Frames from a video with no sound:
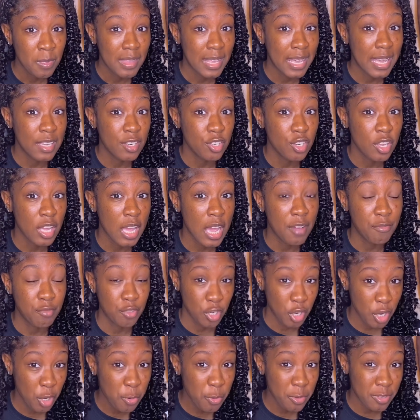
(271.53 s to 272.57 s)
and have
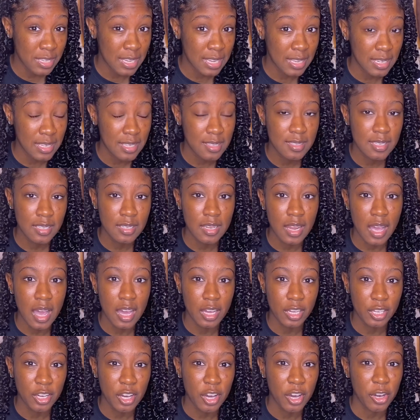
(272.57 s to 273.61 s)
chosen to
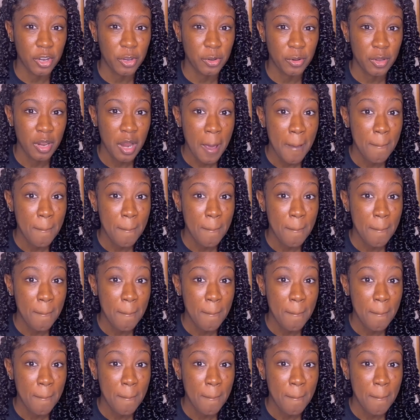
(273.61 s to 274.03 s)
not go.